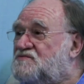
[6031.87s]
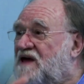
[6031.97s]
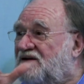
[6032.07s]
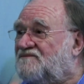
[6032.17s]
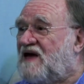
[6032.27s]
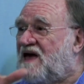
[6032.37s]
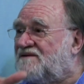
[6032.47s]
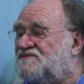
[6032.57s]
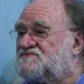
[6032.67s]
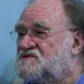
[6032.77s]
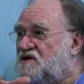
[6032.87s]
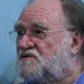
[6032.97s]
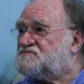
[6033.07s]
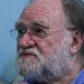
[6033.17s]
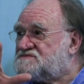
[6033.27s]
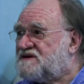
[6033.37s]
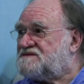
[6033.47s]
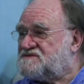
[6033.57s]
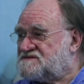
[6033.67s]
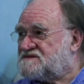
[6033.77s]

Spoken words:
have ever to go to a dentist.